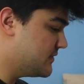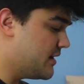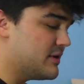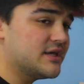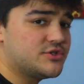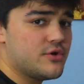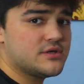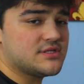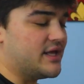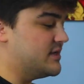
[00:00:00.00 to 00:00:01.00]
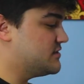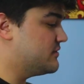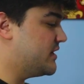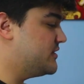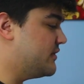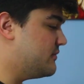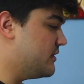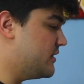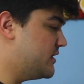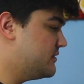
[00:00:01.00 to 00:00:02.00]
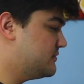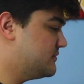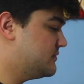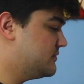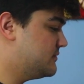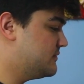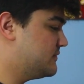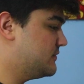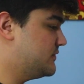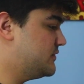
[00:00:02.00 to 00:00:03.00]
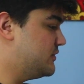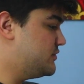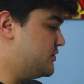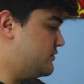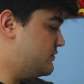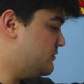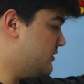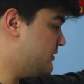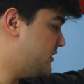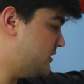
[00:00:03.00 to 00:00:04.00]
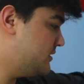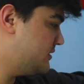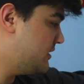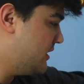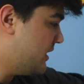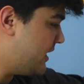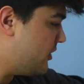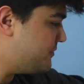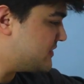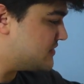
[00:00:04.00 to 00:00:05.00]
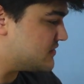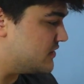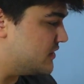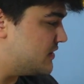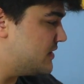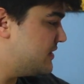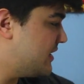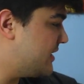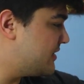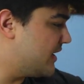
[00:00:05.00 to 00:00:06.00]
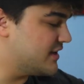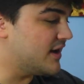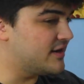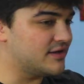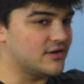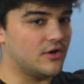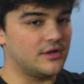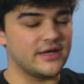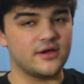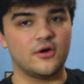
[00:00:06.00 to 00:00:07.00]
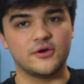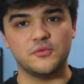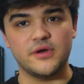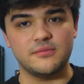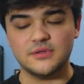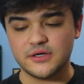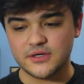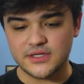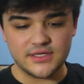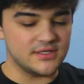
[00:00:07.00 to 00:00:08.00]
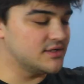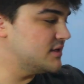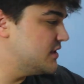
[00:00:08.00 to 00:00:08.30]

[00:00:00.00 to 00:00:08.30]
I'm gonna get you a slice, okay? Don't worry. Don't you worry. I hope this is good. I, I got it, like, on a whim, literally.